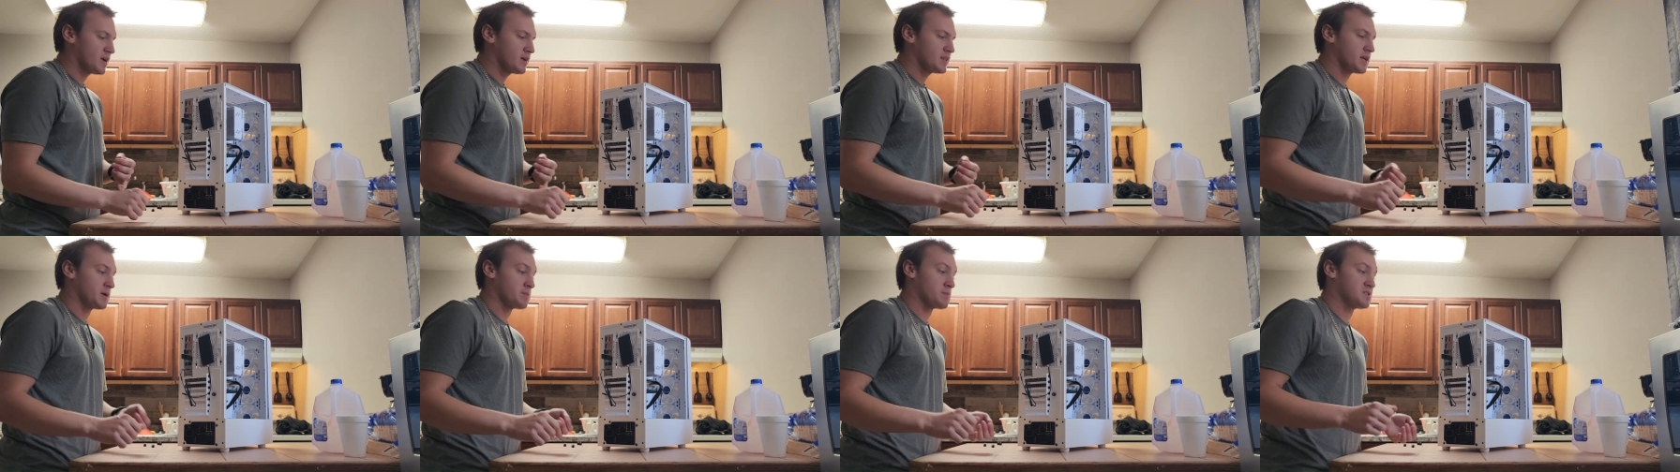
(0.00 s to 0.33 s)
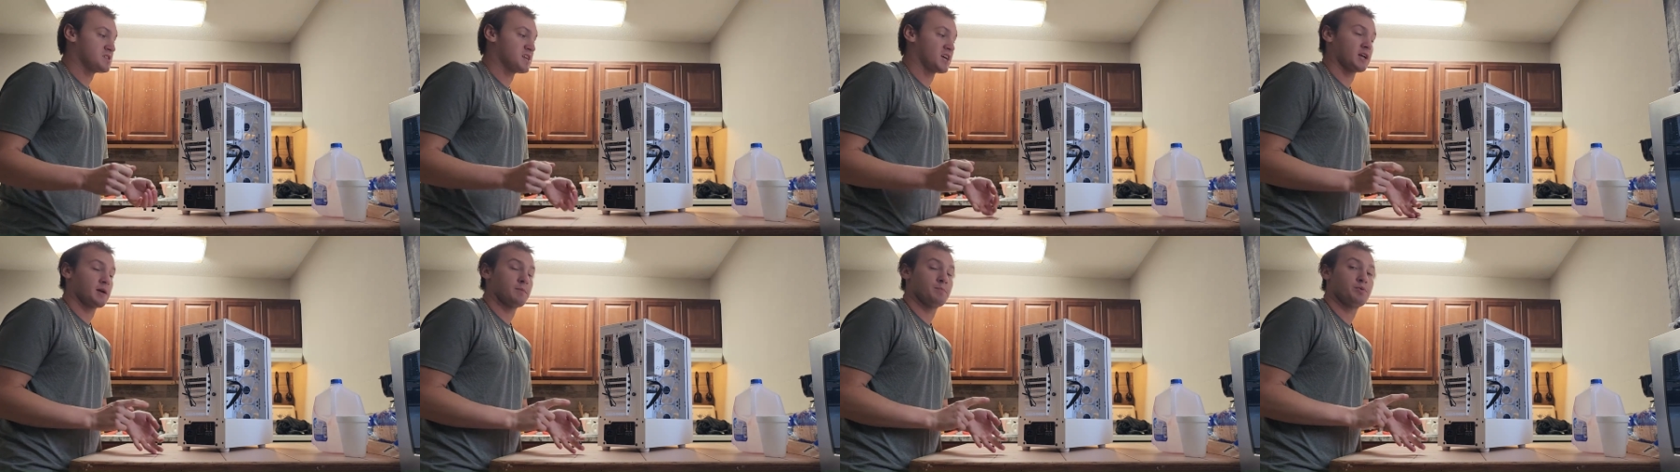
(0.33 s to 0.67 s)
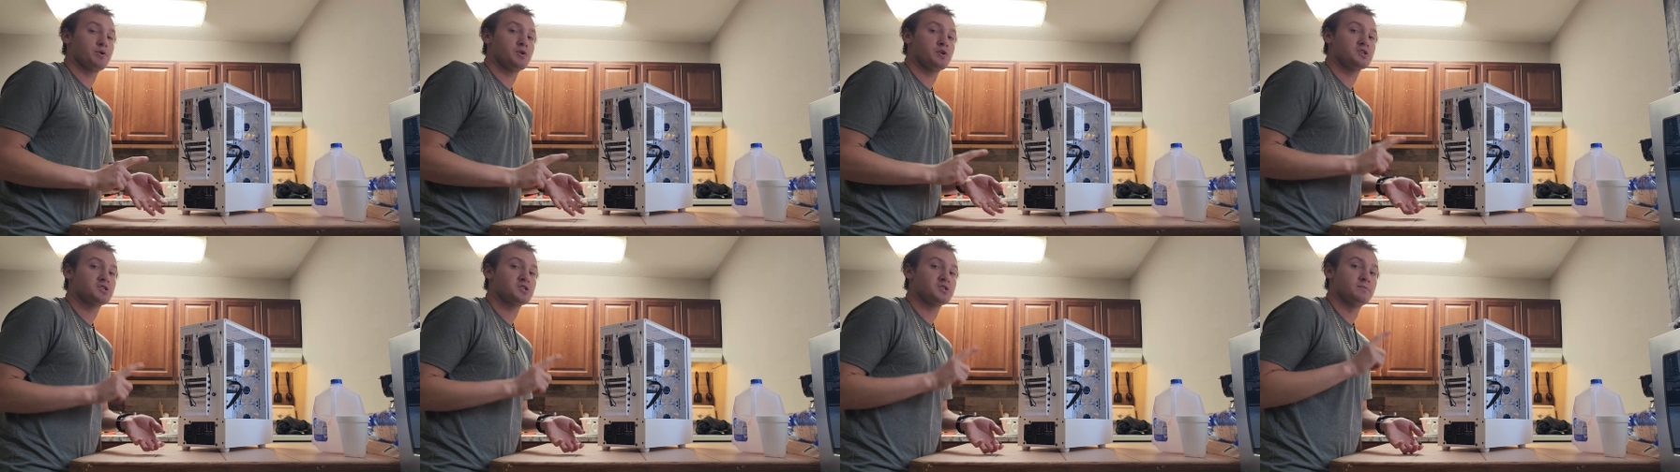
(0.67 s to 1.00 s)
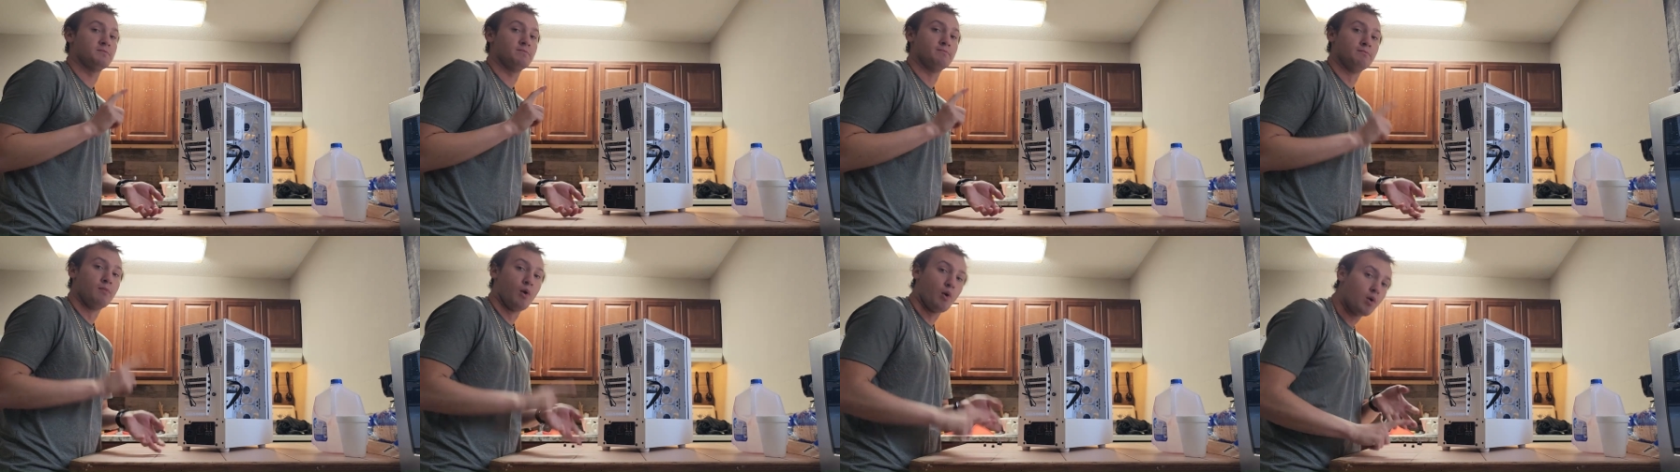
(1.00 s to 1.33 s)
That means they can push
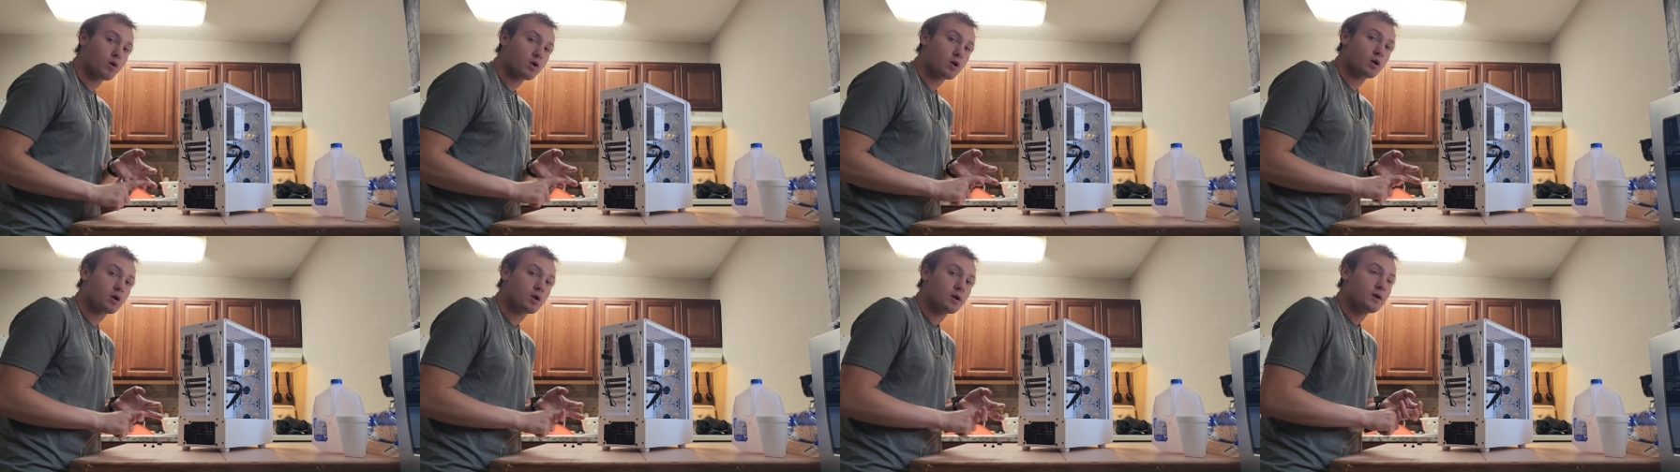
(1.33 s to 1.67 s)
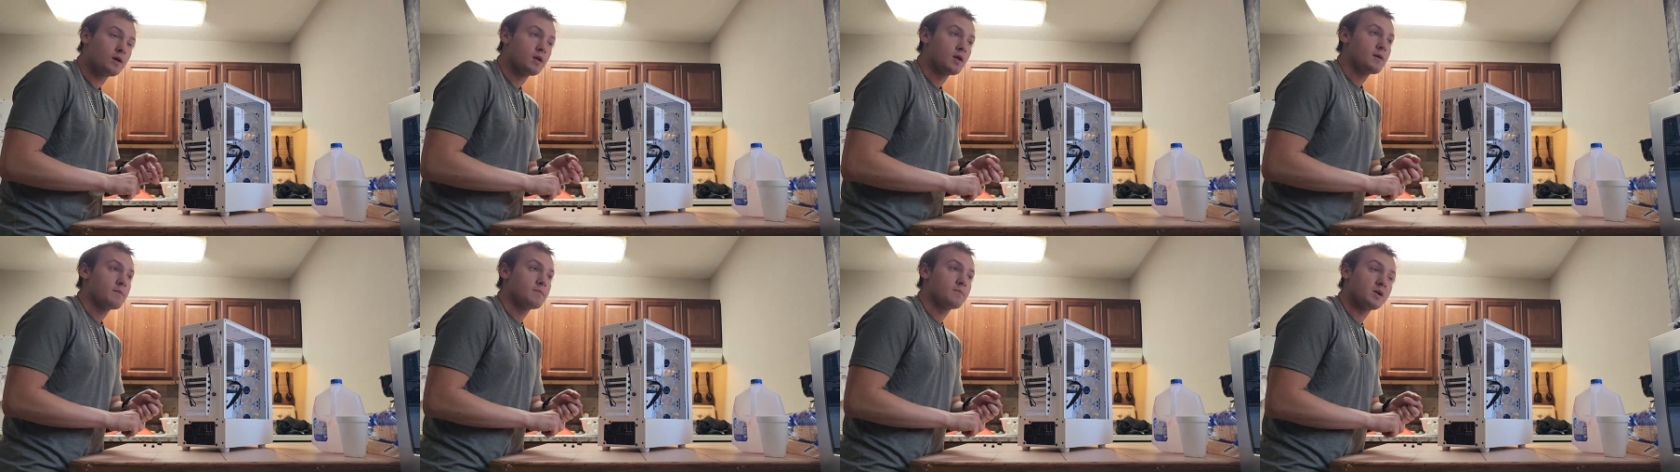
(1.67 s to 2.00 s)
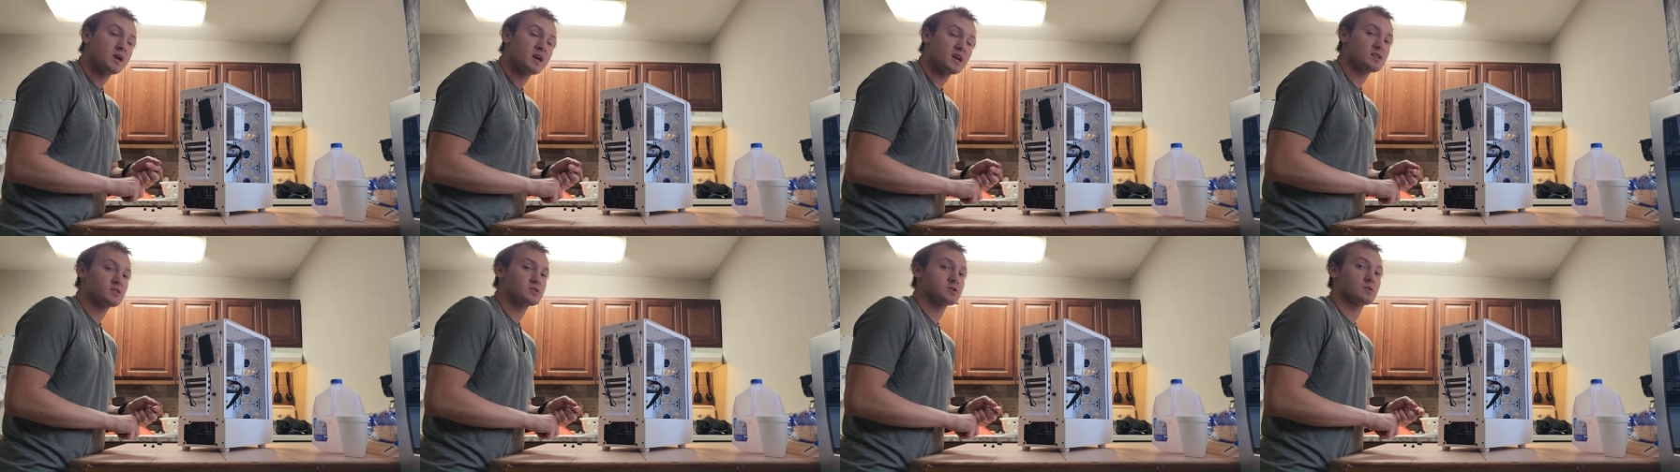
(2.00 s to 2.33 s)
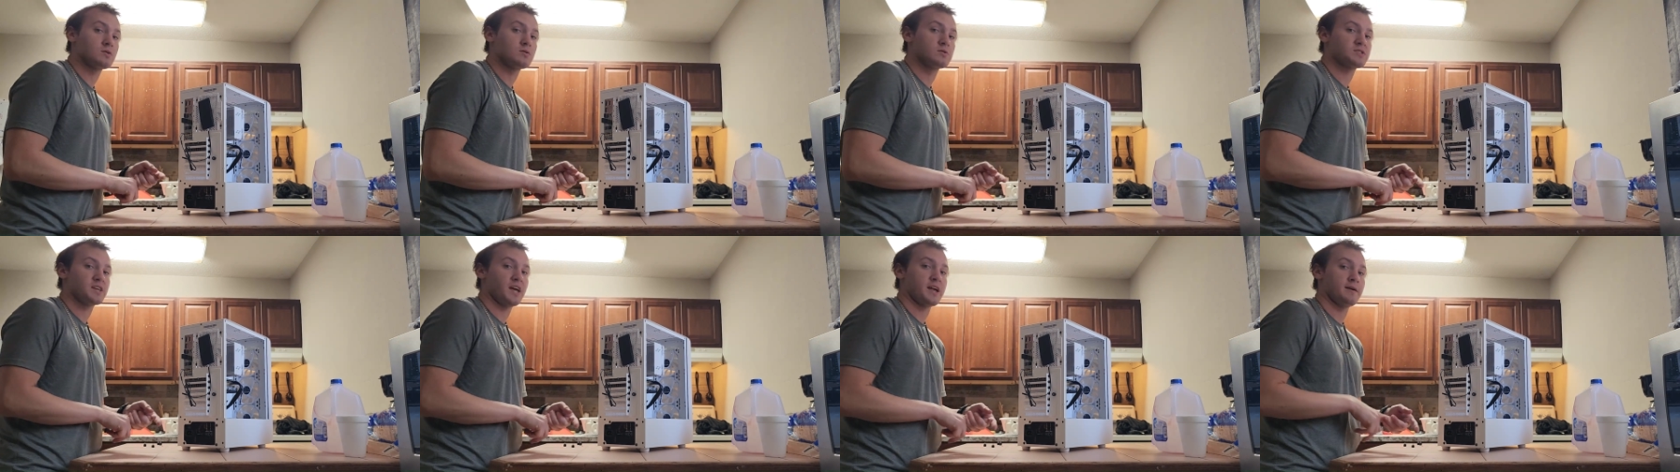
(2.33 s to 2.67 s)
more
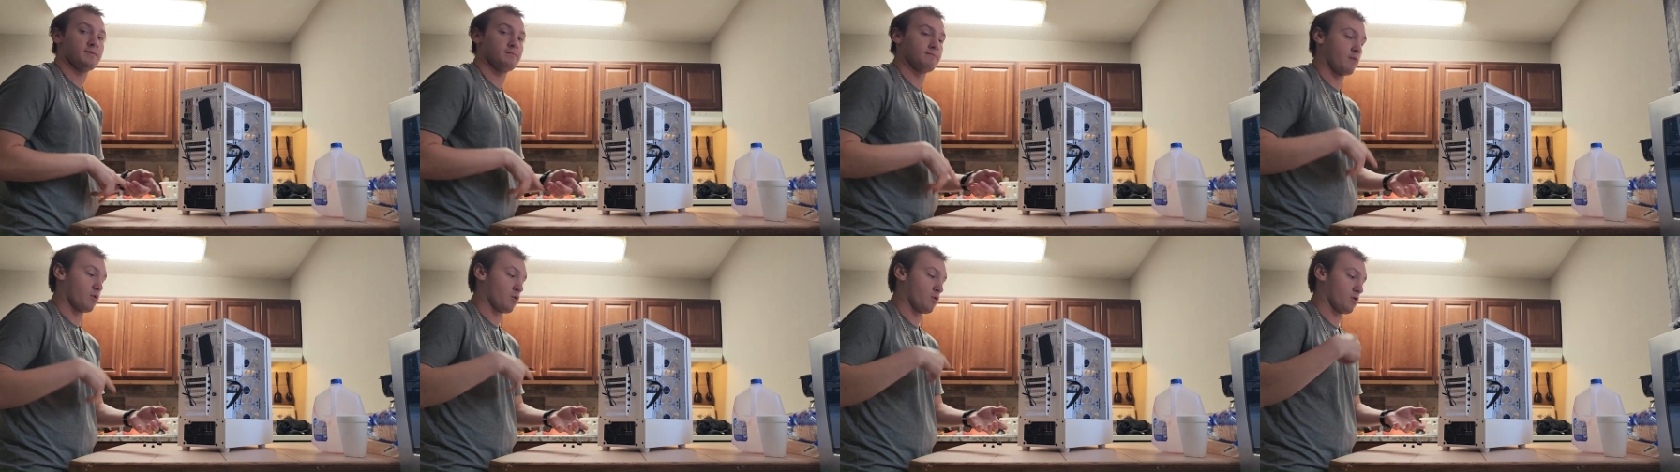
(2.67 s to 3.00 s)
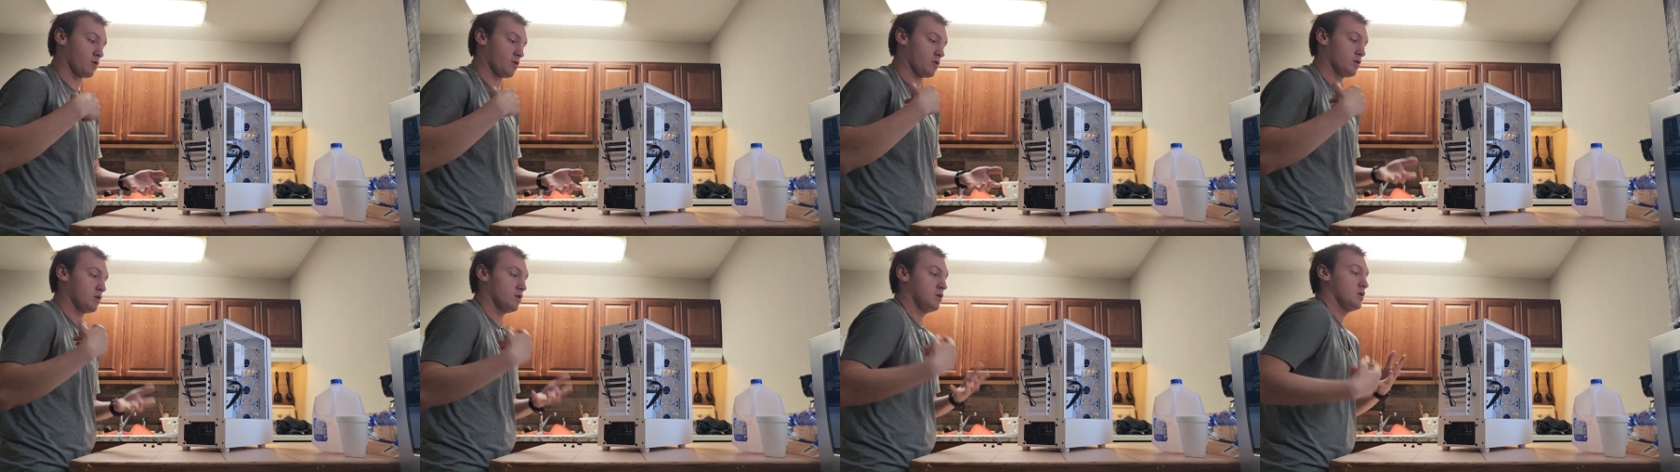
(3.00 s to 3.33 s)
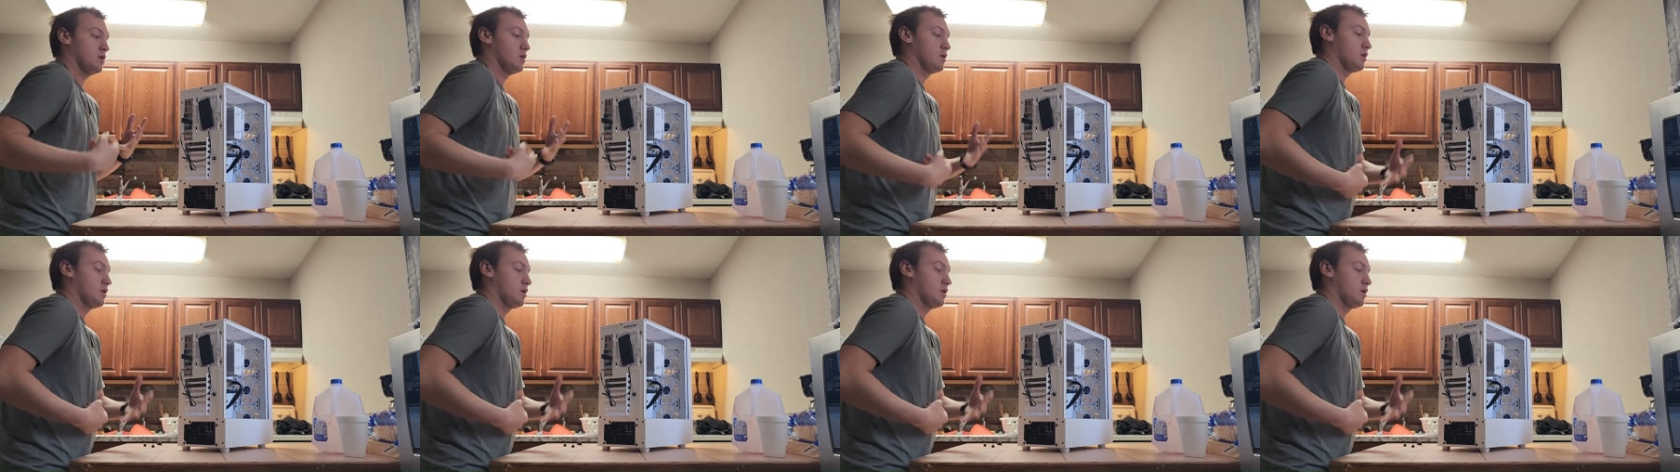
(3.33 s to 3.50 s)
pixels and more